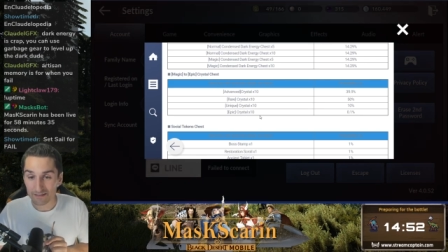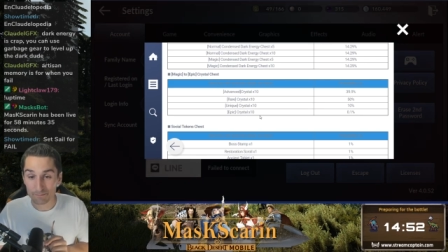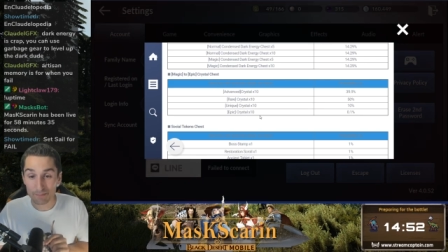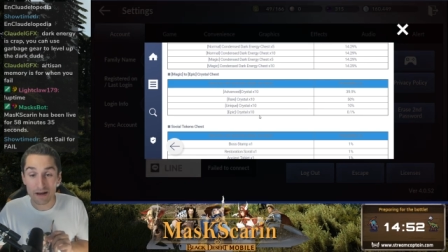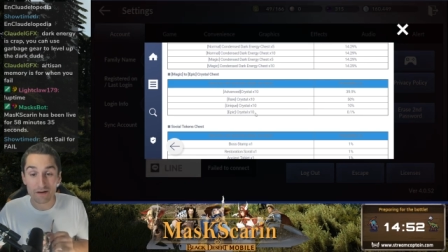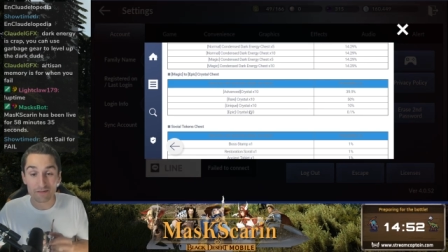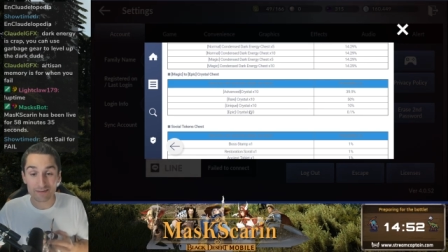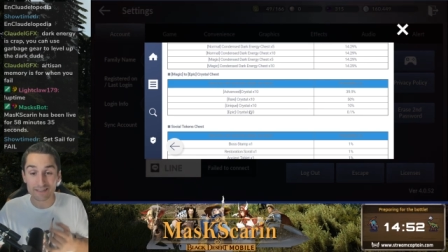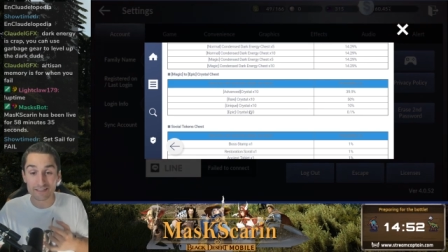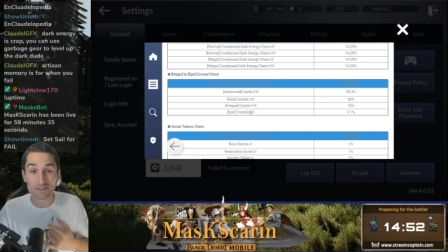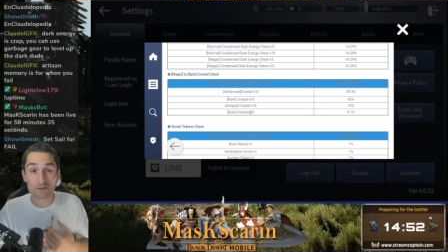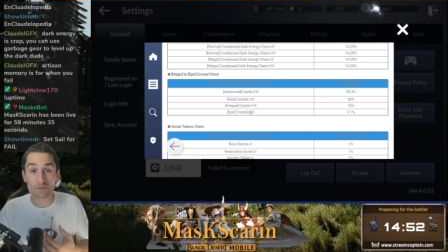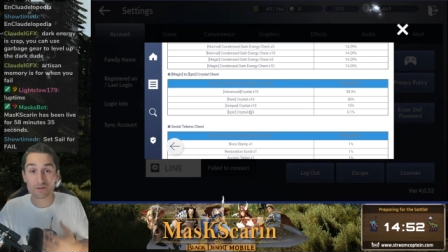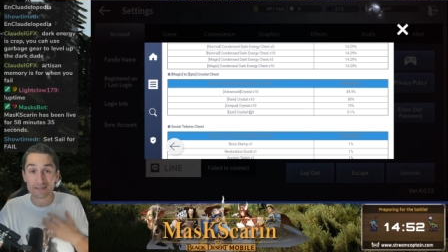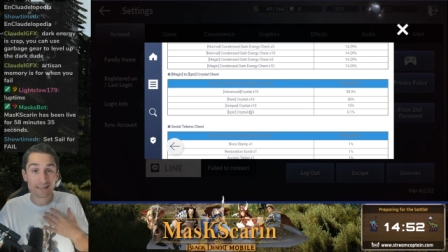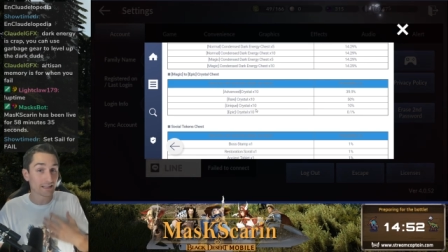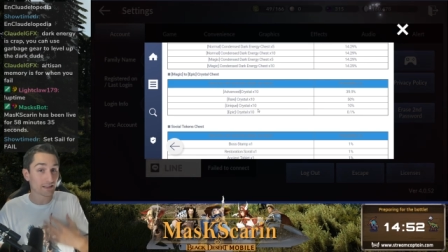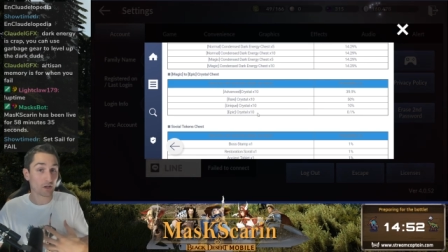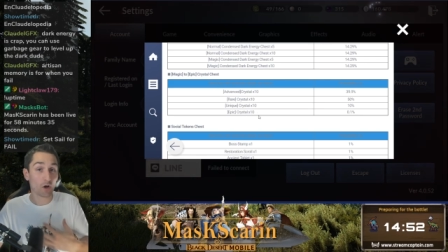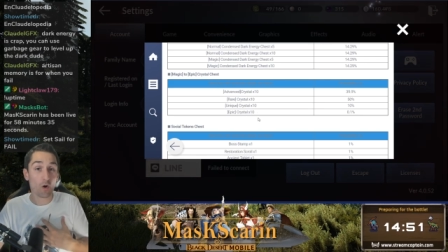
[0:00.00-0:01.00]
Apparently you
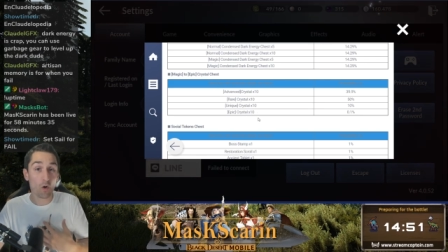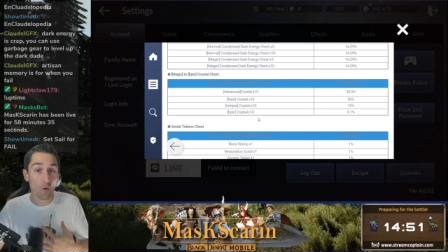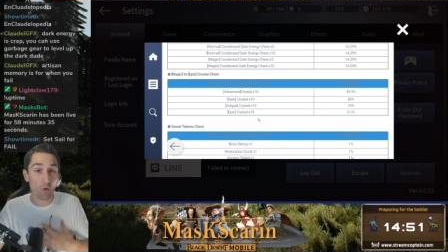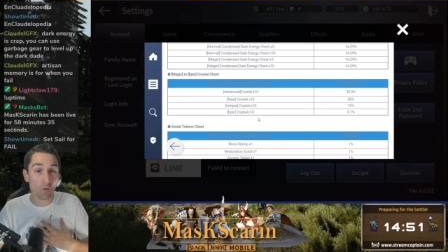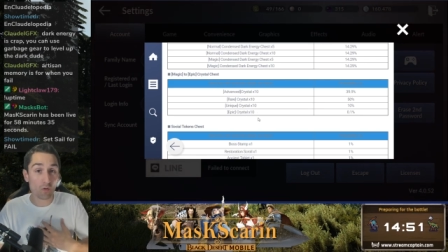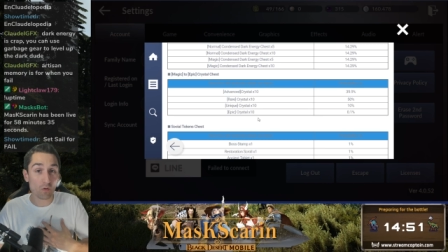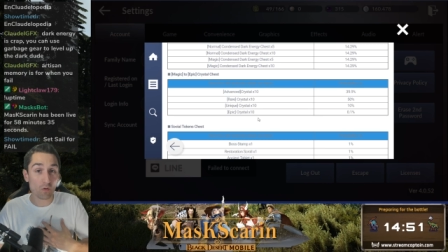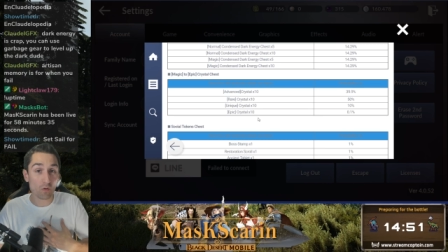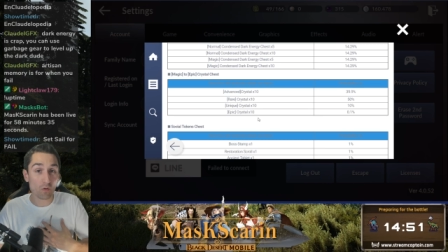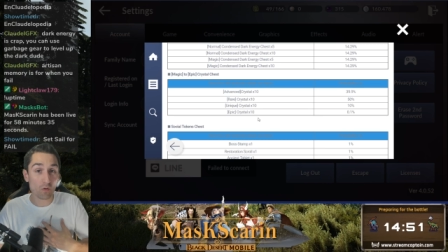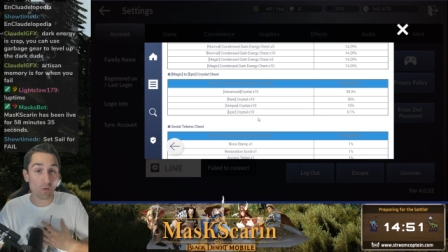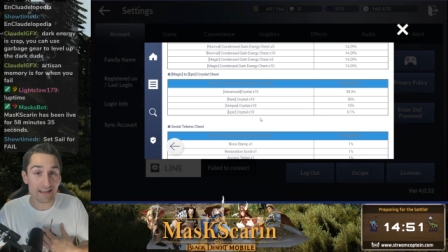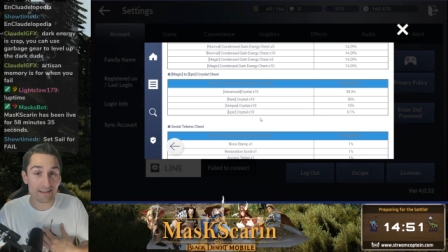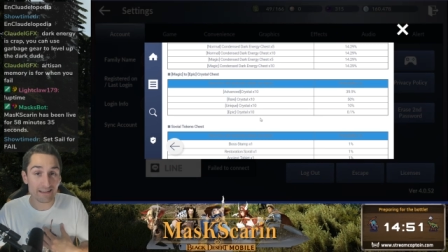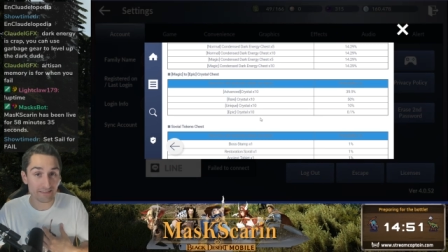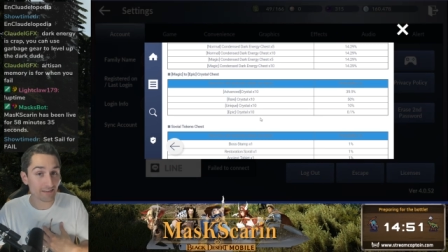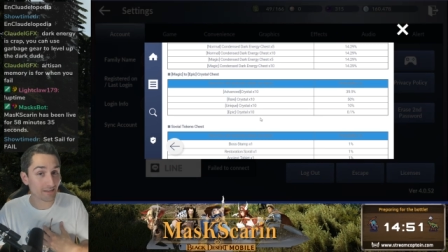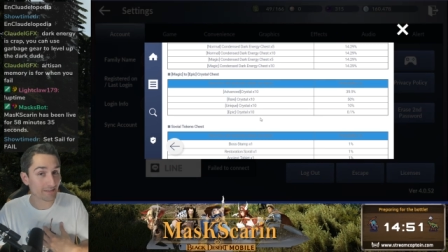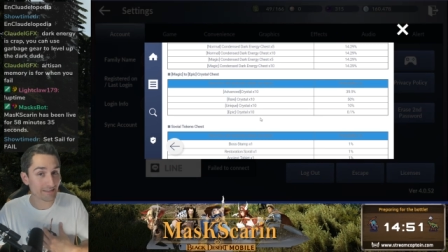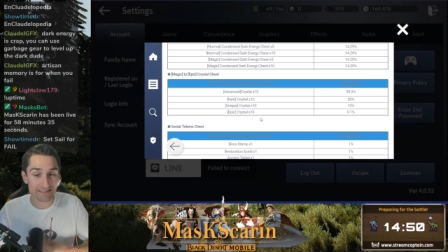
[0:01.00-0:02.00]
can get the whole
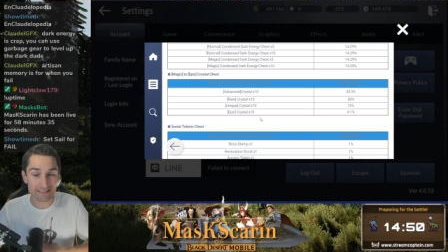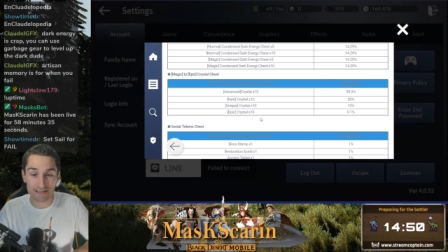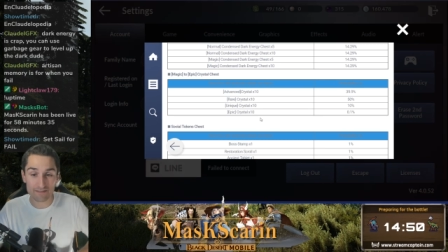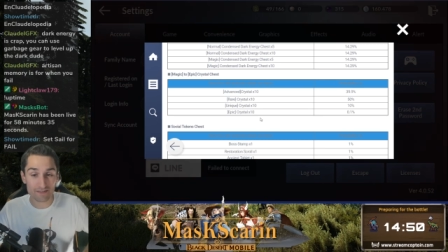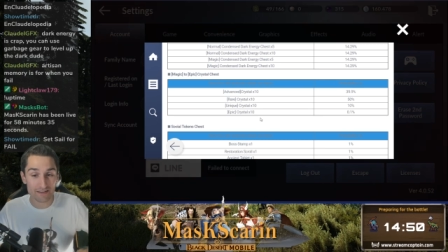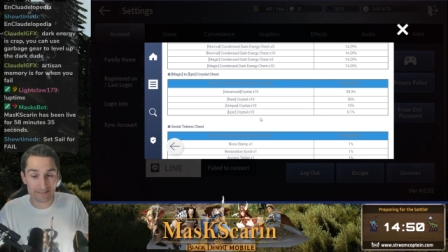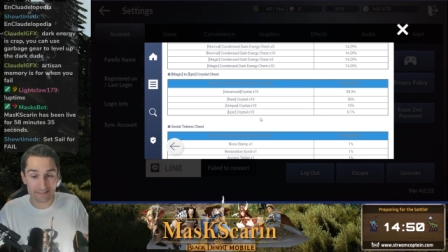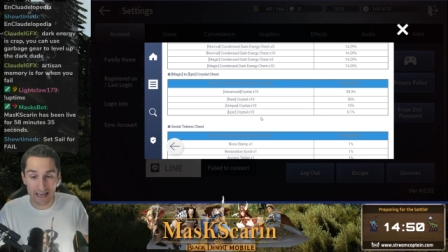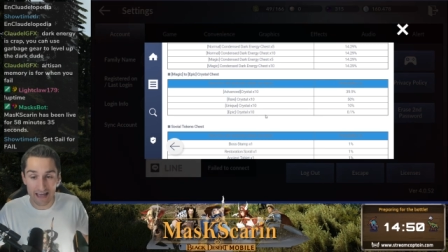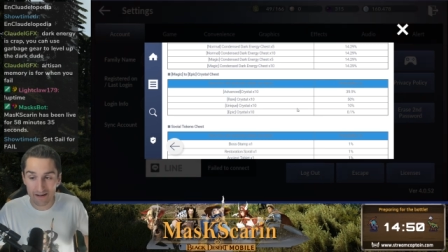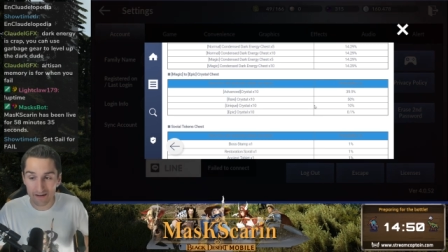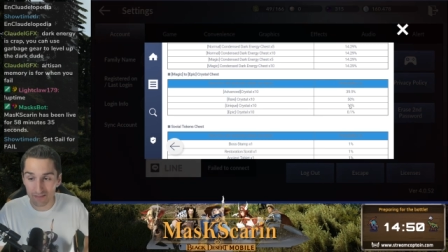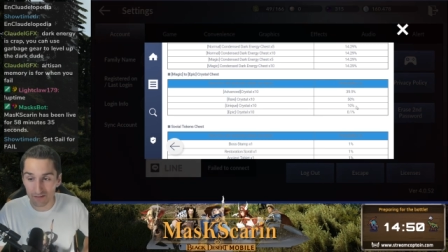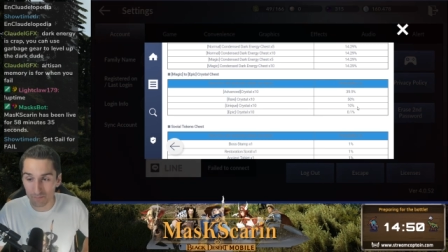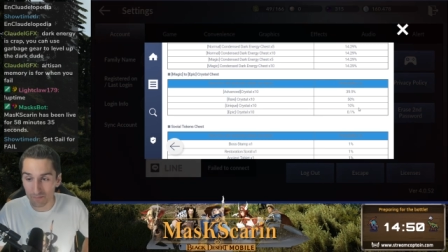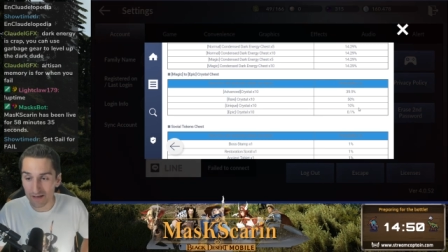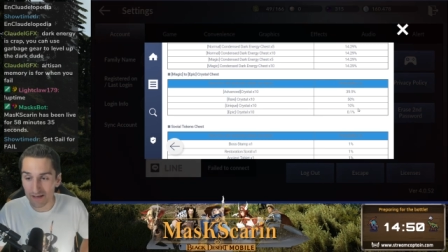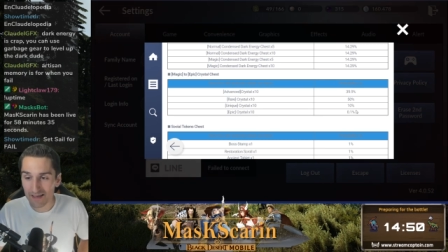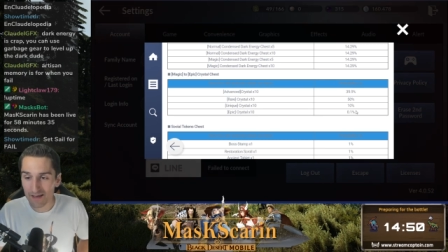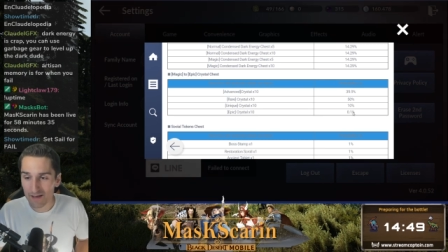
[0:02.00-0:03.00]
chest. It'll just give you 10 of
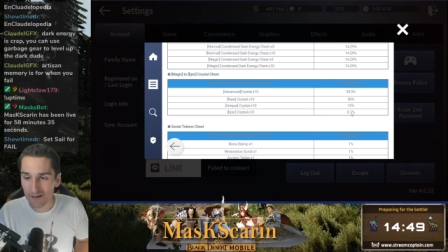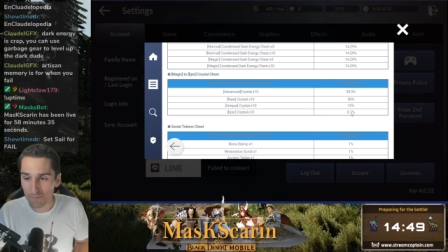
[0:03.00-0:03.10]
them.